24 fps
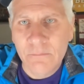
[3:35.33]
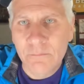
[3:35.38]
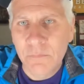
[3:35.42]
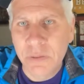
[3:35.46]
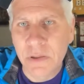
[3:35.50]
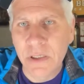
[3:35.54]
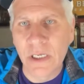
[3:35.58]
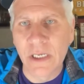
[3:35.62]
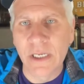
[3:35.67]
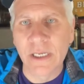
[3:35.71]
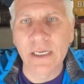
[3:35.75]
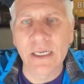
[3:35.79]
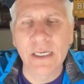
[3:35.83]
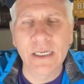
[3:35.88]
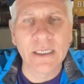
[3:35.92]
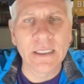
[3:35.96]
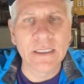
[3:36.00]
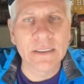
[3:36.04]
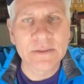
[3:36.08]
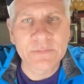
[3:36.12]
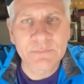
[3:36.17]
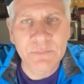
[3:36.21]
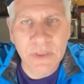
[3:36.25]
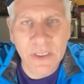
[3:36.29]

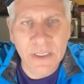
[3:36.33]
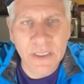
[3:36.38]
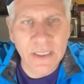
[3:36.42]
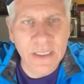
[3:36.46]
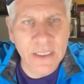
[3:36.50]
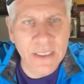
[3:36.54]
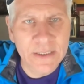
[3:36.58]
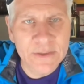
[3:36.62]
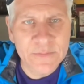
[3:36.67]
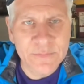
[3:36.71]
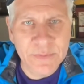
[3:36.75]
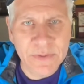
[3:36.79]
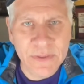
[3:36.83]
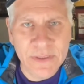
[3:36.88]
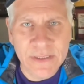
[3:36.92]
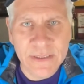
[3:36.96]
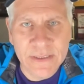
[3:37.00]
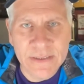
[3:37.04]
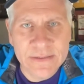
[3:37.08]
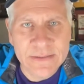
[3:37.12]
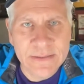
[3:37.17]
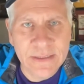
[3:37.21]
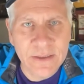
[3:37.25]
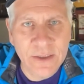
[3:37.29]
Plays.
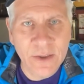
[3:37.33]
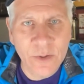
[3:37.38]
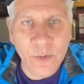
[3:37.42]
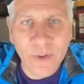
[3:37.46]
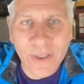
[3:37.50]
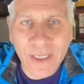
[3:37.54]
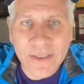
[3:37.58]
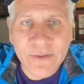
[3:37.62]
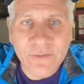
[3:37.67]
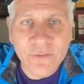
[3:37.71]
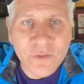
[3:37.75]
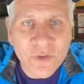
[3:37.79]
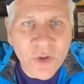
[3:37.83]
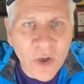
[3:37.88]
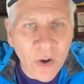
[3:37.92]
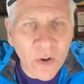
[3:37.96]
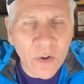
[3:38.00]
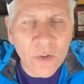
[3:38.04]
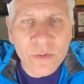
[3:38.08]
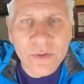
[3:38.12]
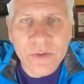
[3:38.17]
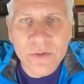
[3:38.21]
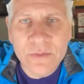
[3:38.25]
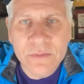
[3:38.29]
I like when I
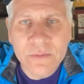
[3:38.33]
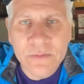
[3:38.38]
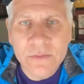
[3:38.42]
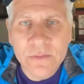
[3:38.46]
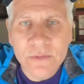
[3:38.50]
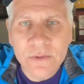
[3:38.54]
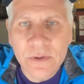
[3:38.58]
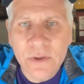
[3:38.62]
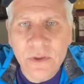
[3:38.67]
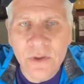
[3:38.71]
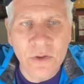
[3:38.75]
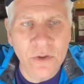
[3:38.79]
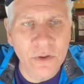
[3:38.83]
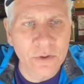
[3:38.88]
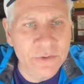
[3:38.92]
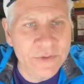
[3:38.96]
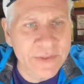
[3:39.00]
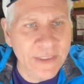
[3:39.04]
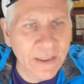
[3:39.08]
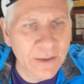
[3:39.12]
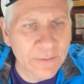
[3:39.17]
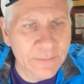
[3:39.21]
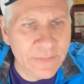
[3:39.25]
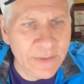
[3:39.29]
don't
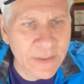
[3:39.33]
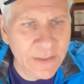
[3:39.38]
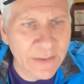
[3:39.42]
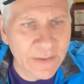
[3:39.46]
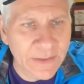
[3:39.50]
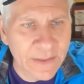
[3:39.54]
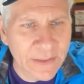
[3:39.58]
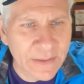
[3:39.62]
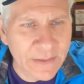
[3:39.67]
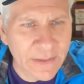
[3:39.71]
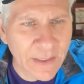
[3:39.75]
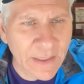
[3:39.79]
close out my thing.